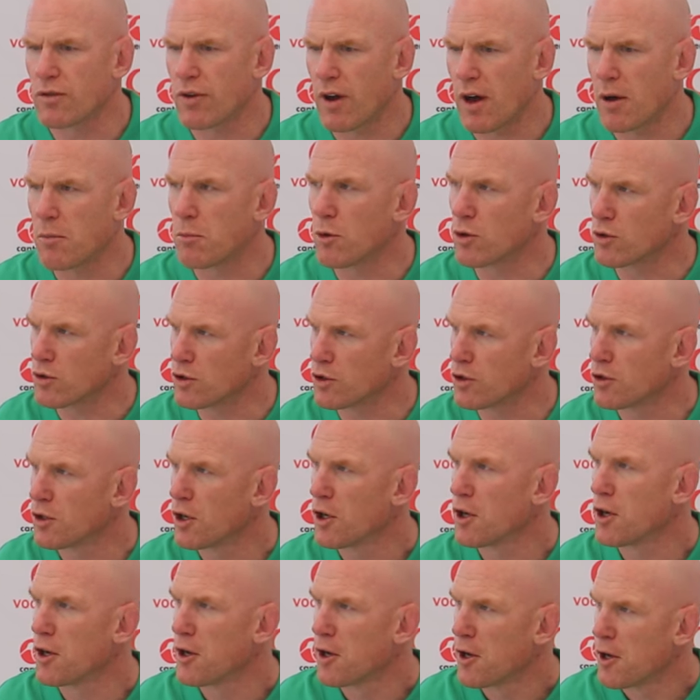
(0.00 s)
of how much
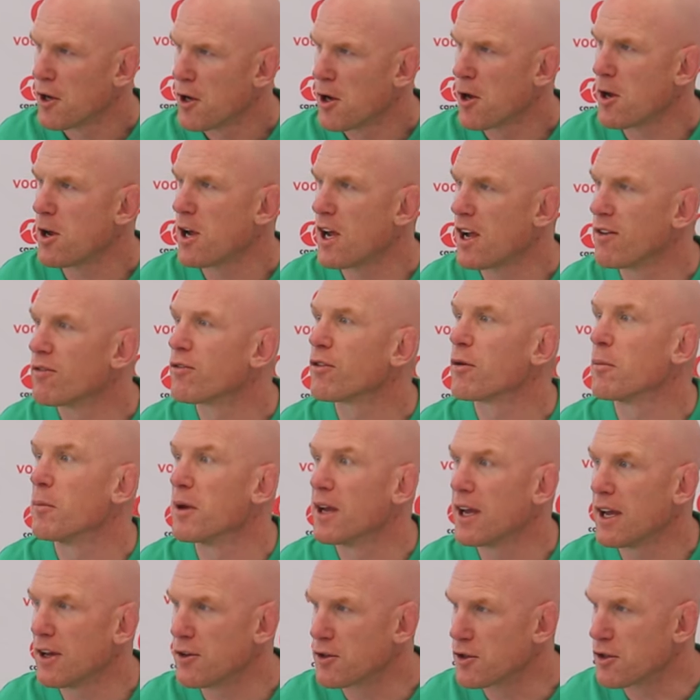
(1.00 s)

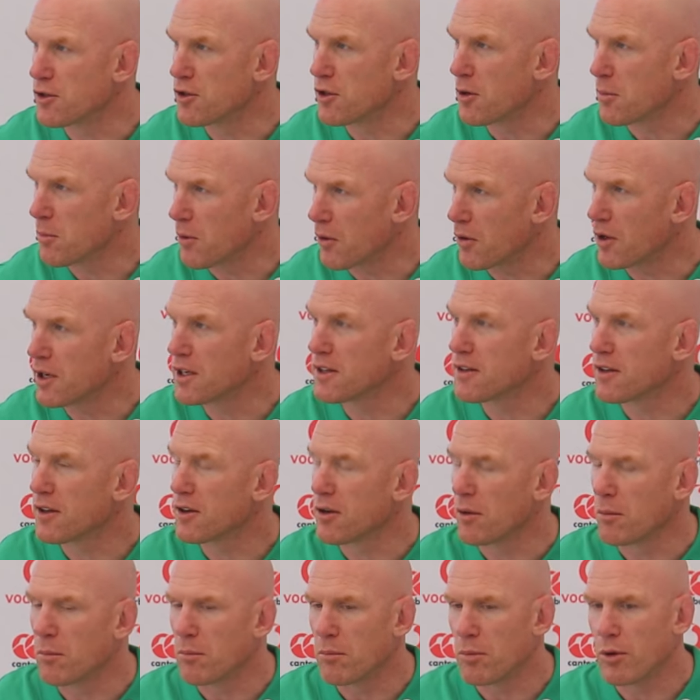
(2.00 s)
information you put into
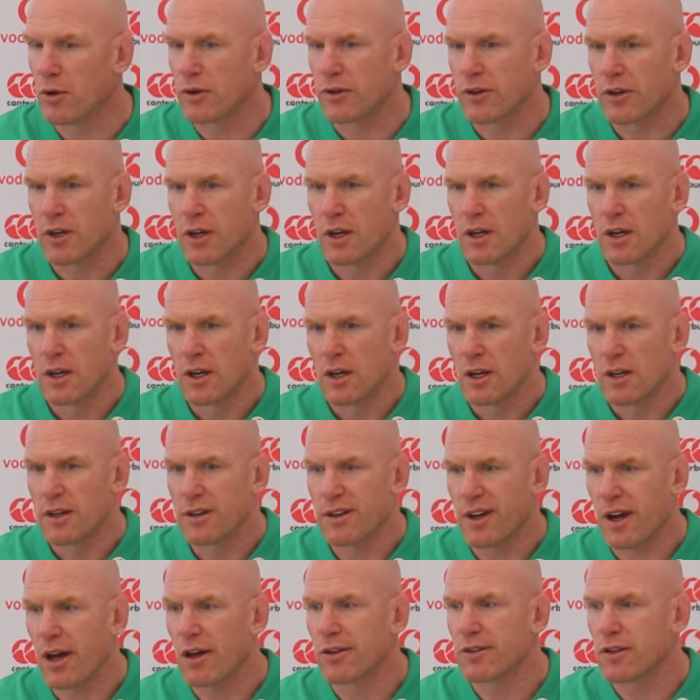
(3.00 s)
them. But
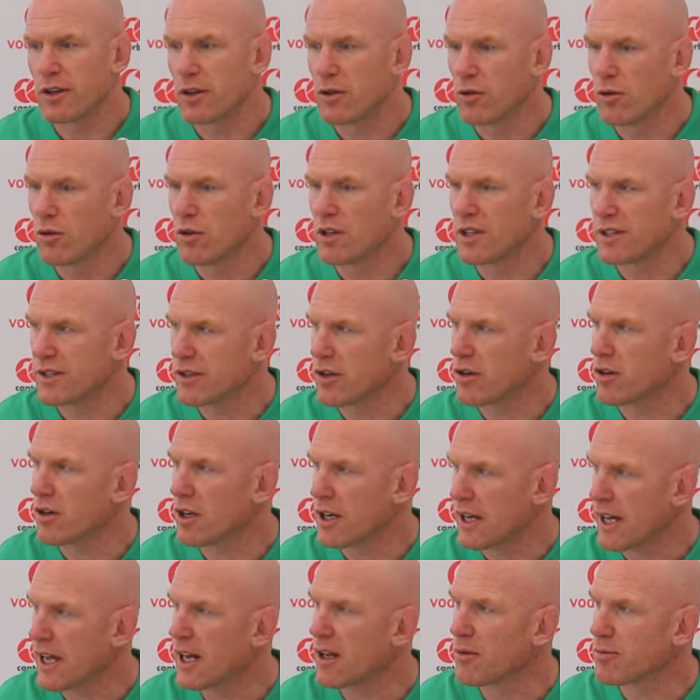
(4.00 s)
the continuity
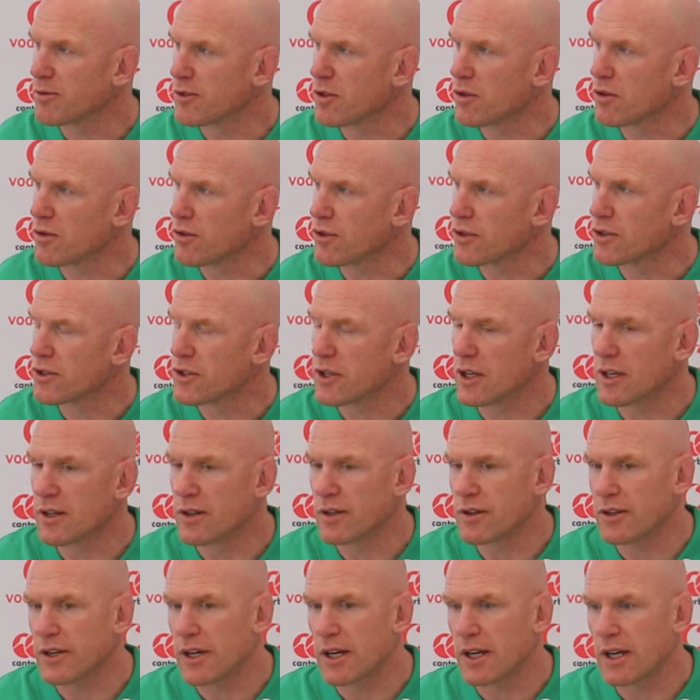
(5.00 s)
certainly helps us,
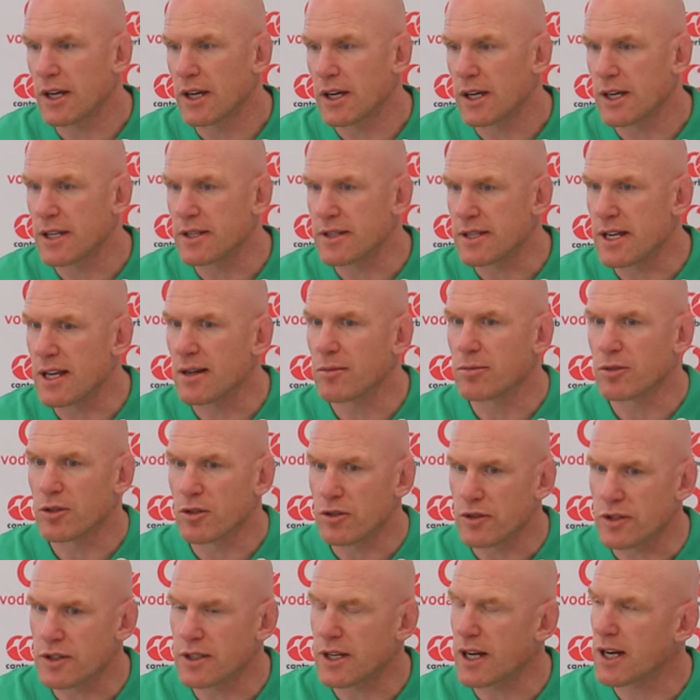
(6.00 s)
and it's helped
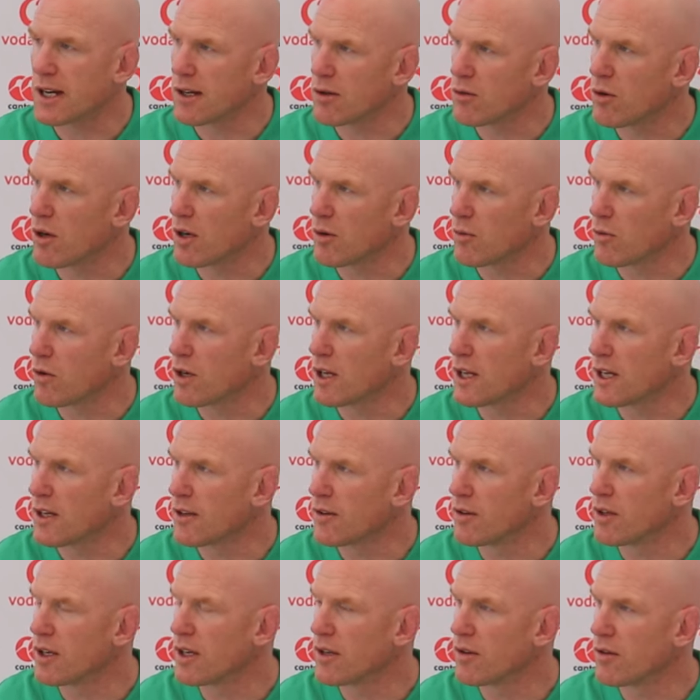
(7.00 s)
us start quite well
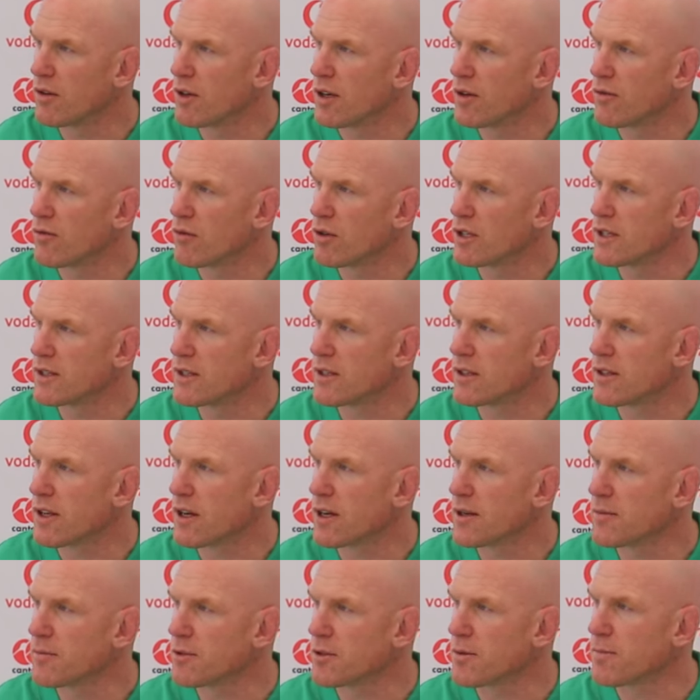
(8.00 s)
in recent
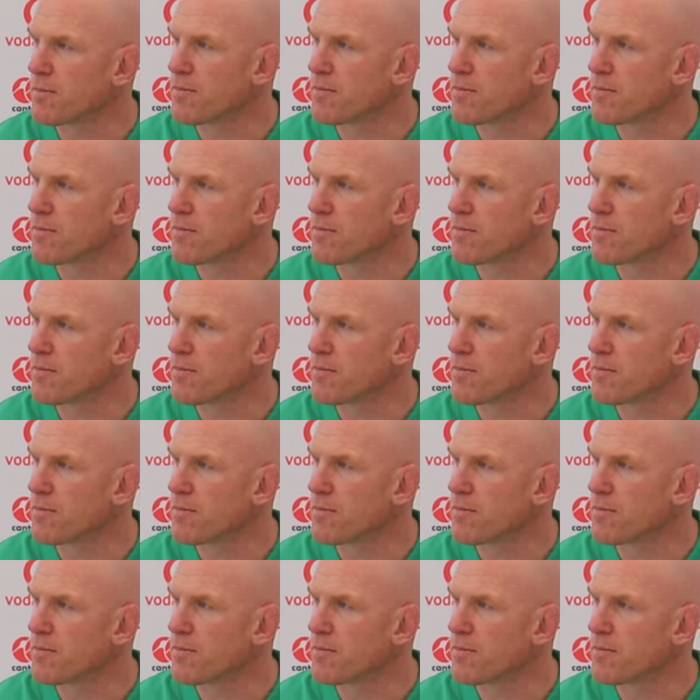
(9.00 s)
times.